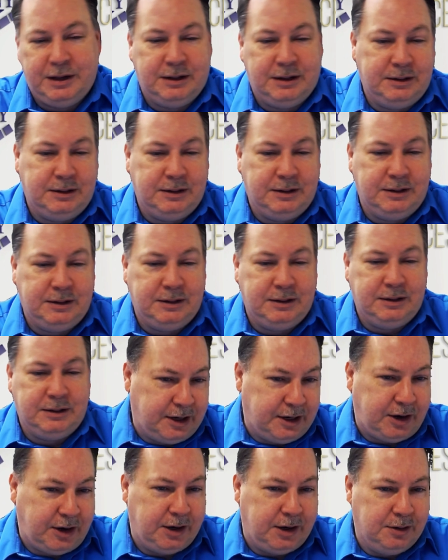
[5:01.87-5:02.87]
We can do
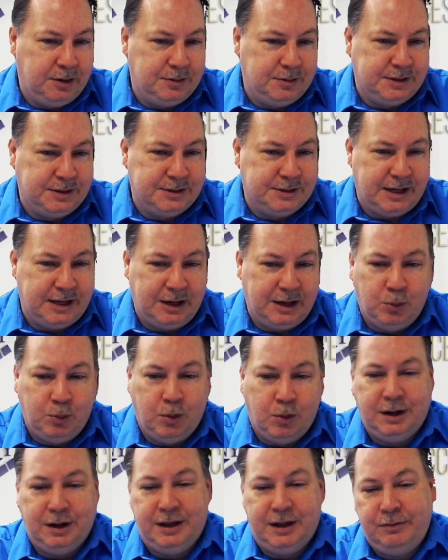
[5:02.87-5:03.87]
scenarios and say,
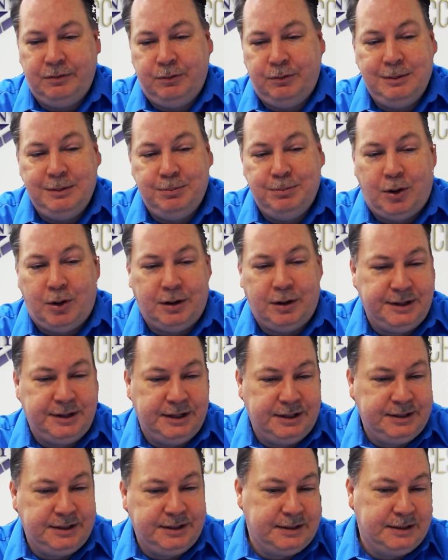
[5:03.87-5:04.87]
what if we
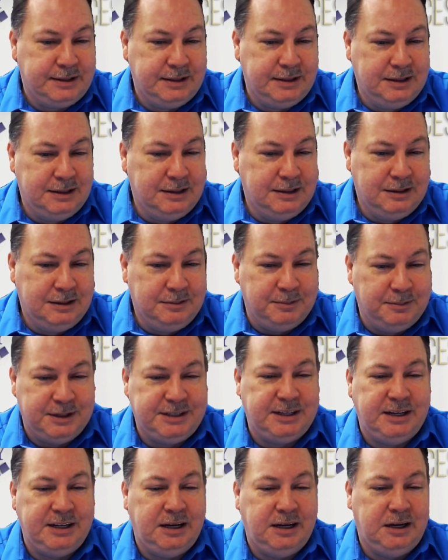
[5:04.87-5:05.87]
bought this
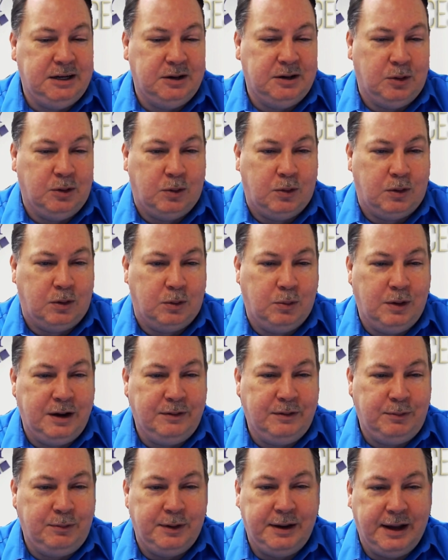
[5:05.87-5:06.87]
machine, or
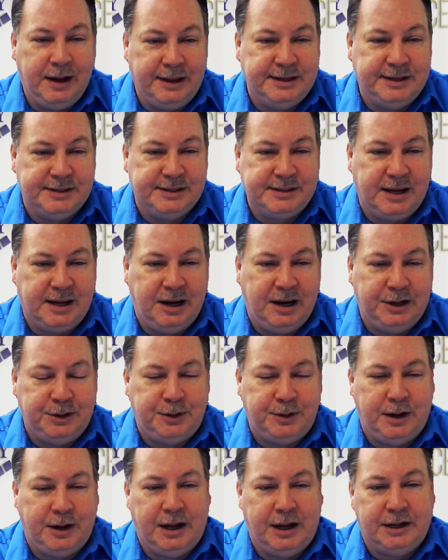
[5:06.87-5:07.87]
what if we got this
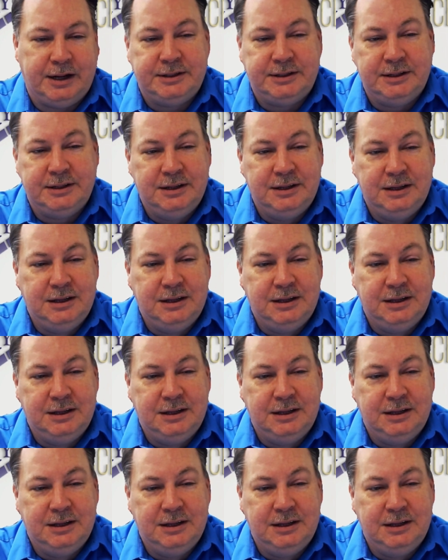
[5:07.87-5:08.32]
contract?